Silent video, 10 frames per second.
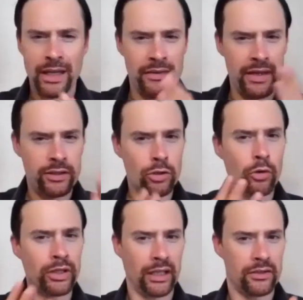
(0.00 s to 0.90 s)
and they're
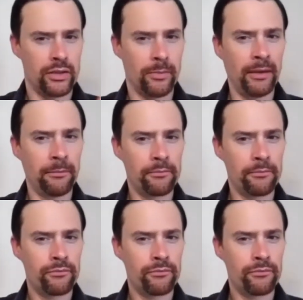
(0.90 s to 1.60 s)
talking to me,